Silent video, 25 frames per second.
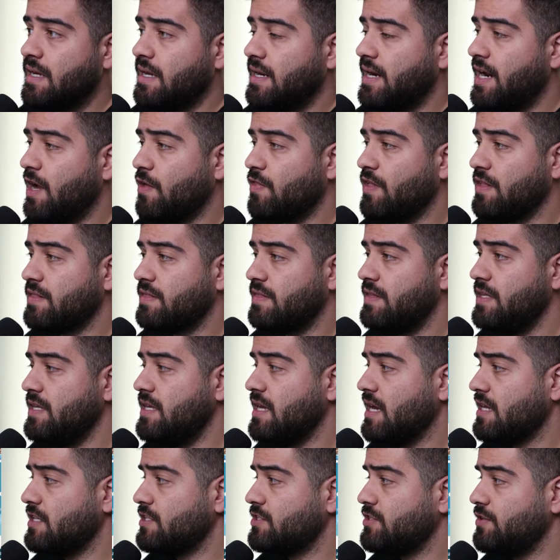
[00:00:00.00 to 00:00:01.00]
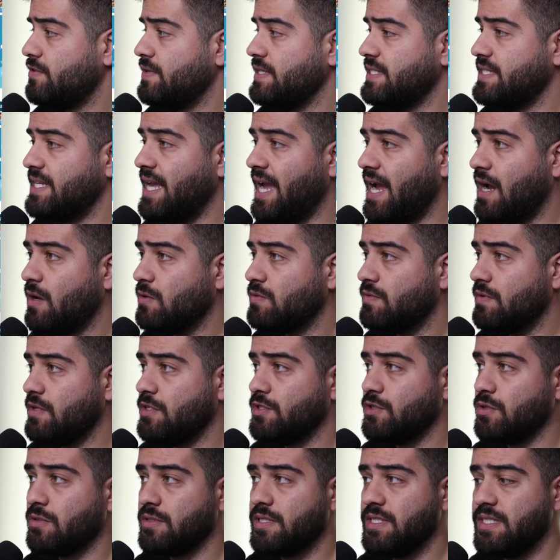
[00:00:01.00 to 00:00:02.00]
Now that the answer is out, the
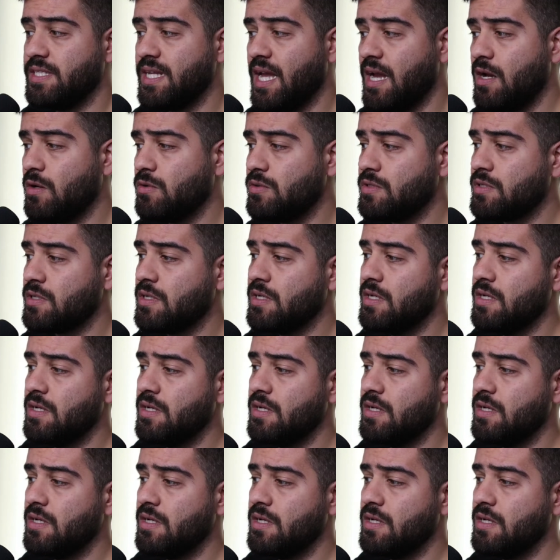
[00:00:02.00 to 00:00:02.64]
result is out,